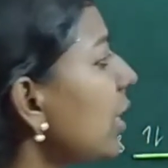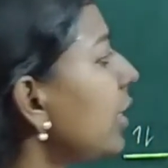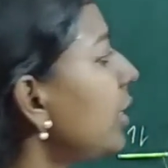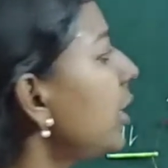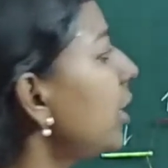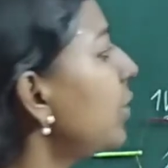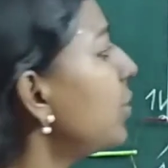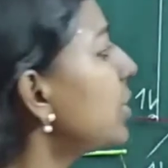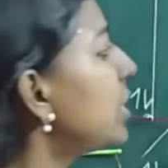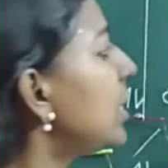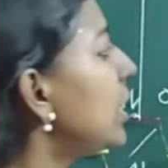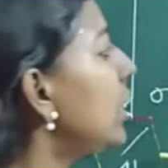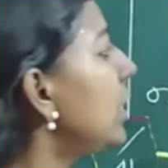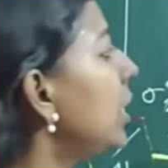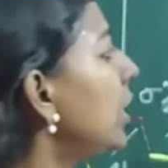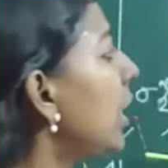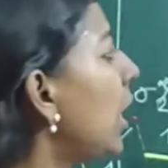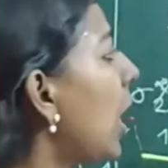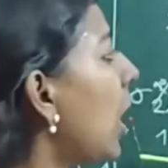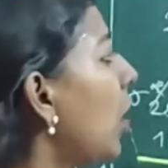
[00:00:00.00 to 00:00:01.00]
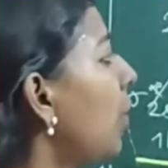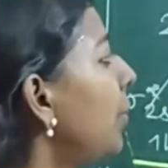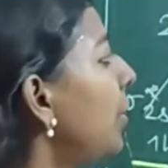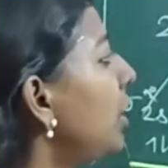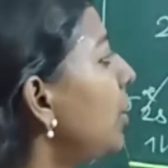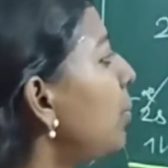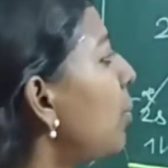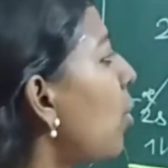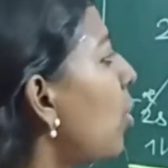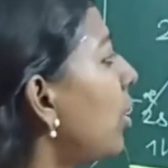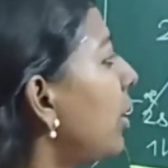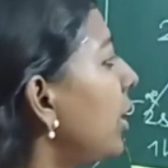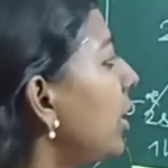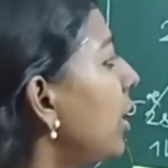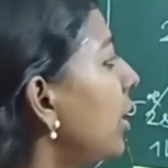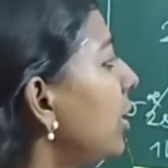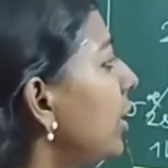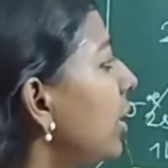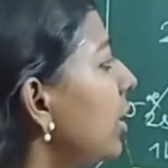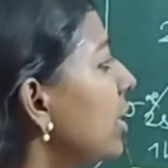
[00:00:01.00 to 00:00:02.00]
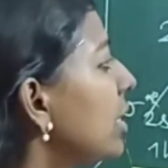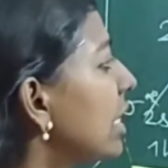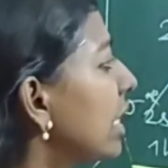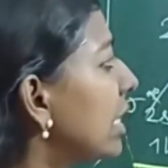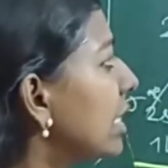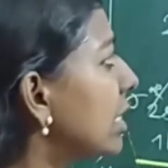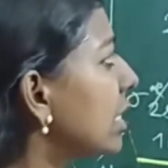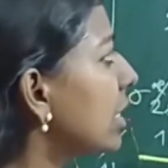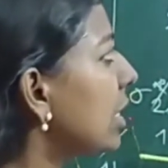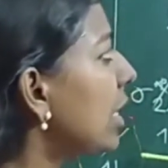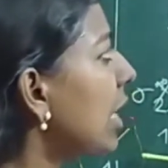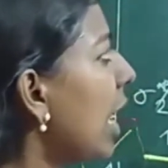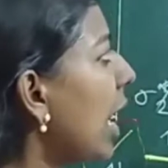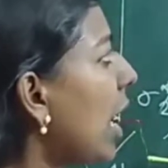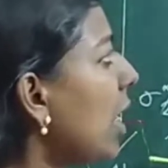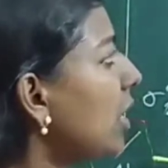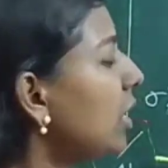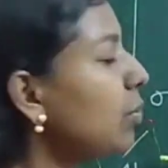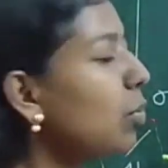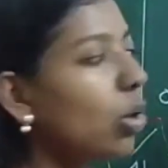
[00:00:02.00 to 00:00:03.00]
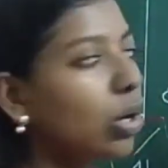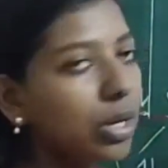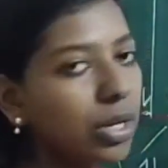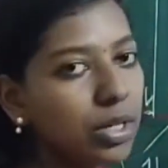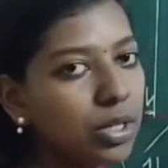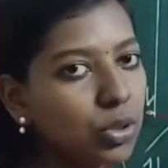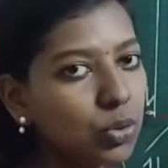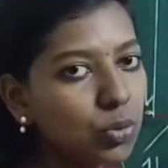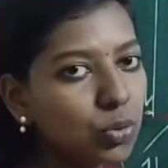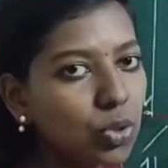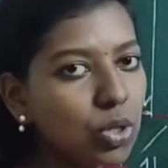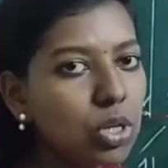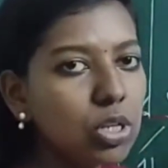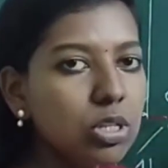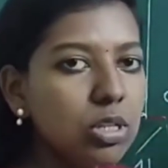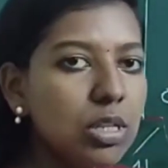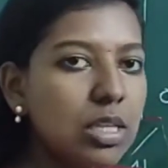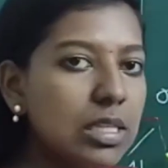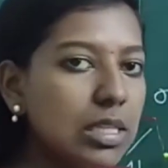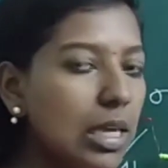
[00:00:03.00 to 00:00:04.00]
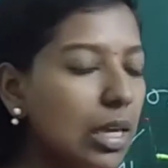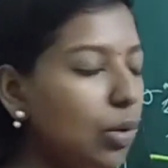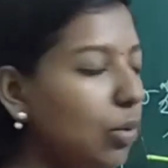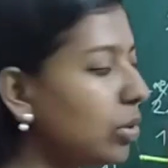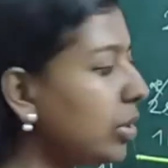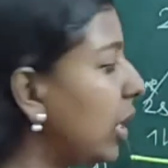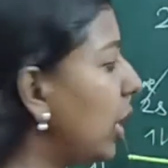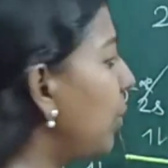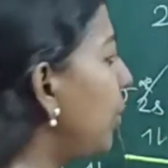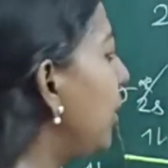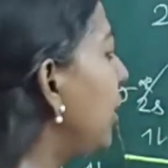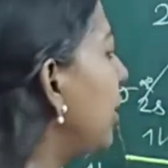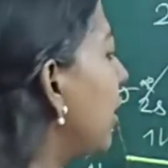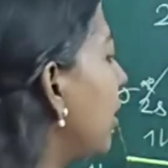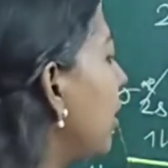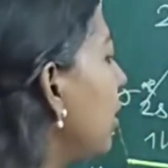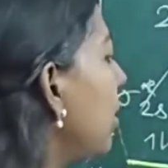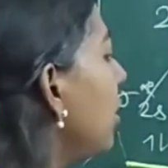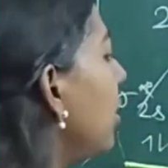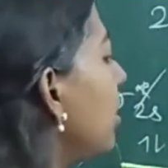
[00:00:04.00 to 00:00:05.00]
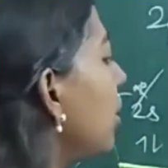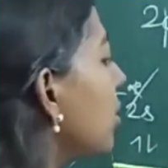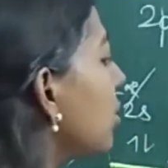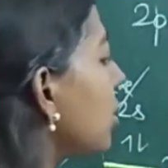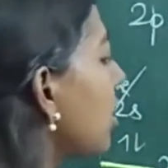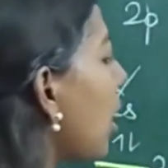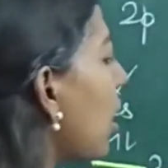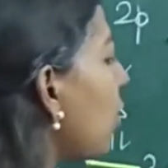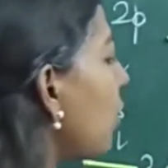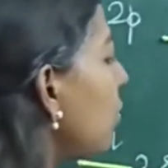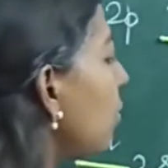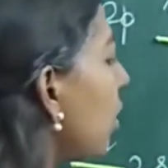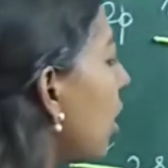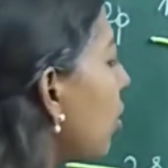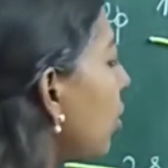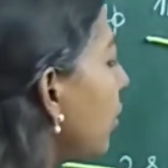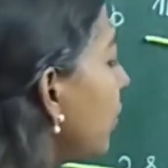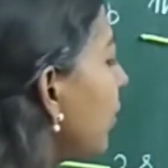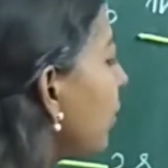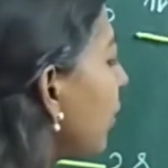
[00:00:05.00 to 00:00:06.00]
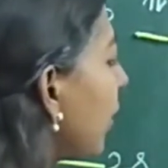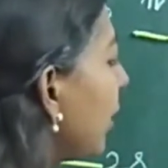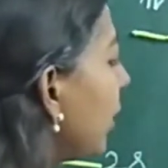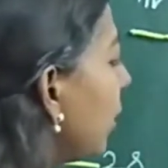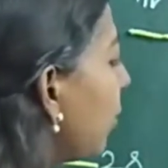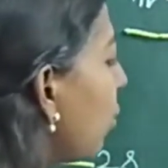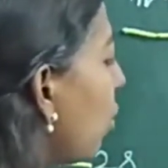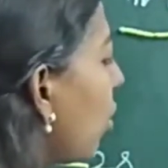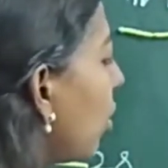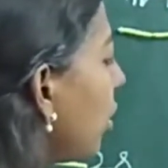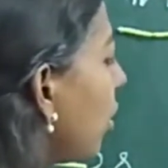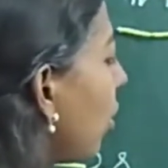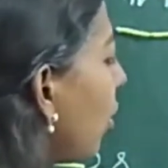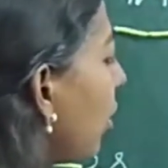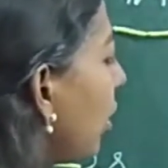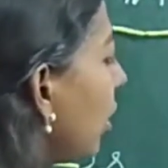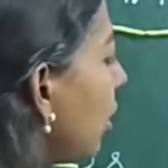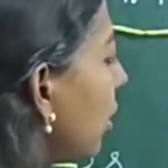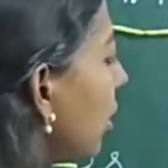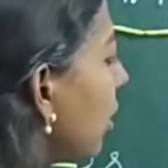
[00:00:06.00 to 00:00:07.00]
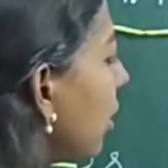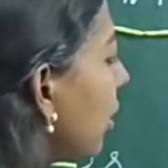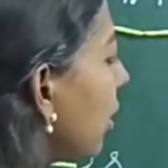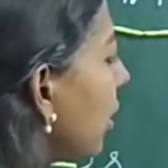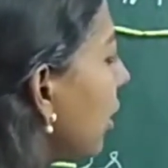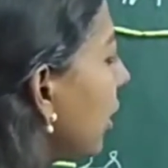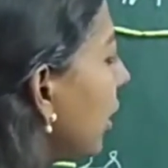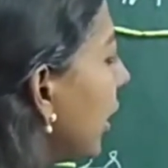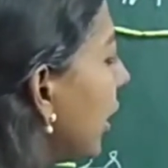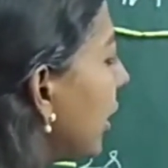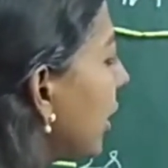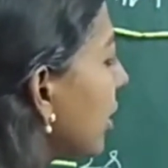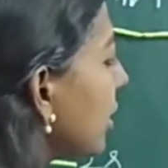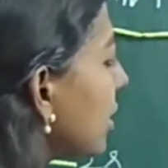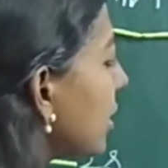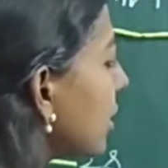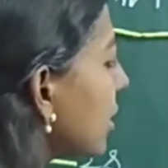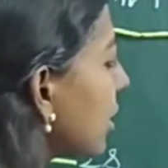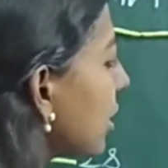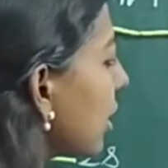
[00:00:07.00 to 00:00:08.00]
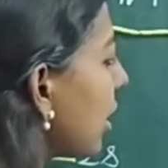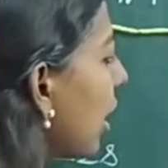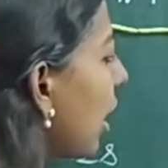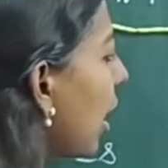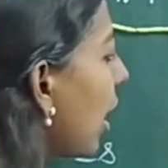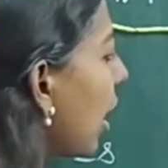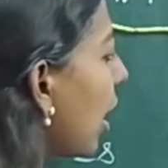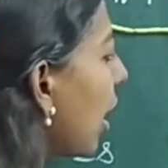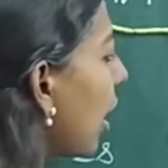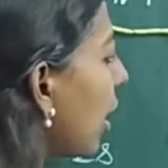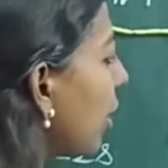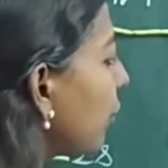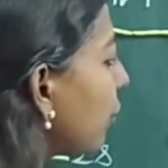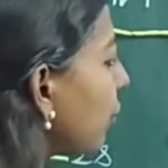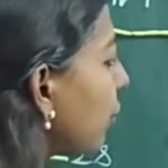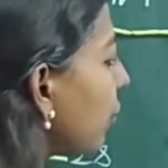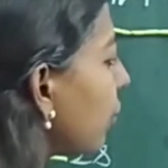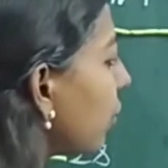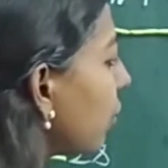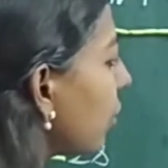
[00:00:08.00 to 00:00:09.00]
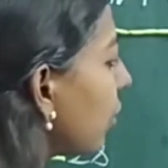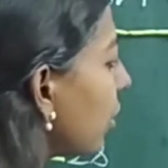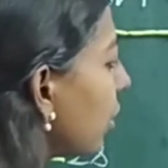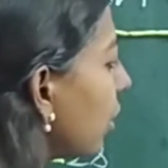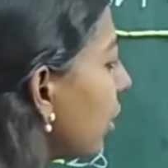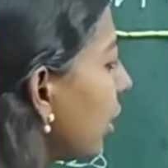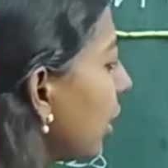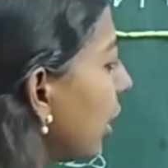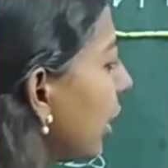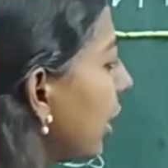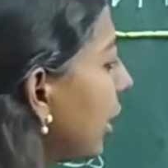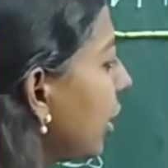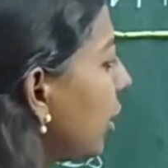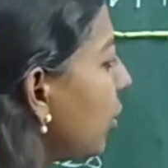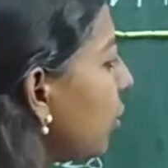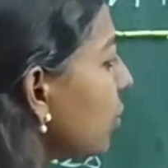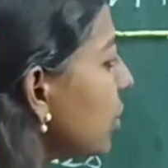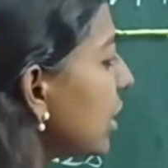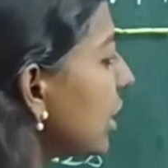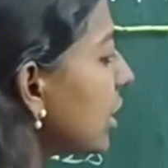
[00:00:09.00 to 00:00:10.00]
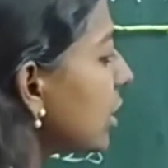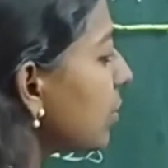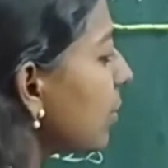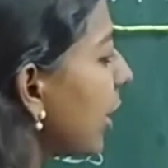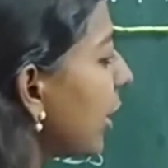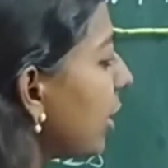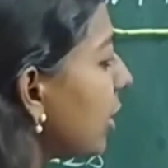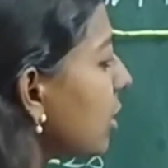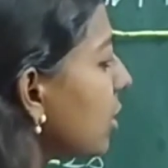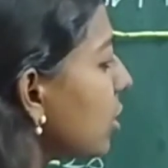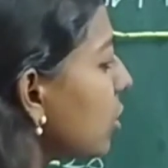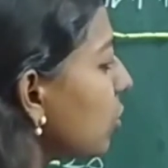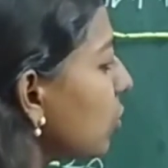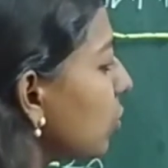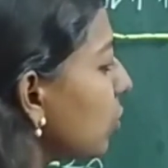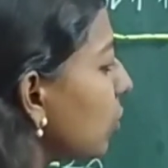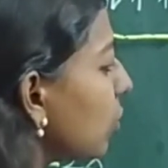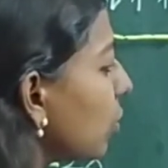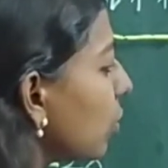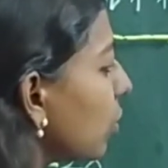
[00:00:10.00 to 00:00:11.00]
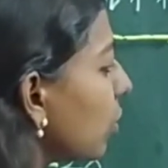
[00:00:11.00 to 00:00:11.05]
Here you see how many bonding are there? 6. Antibonding 2. So this alone can be done. So how do we find the bond order? It is half into 6 minus 2.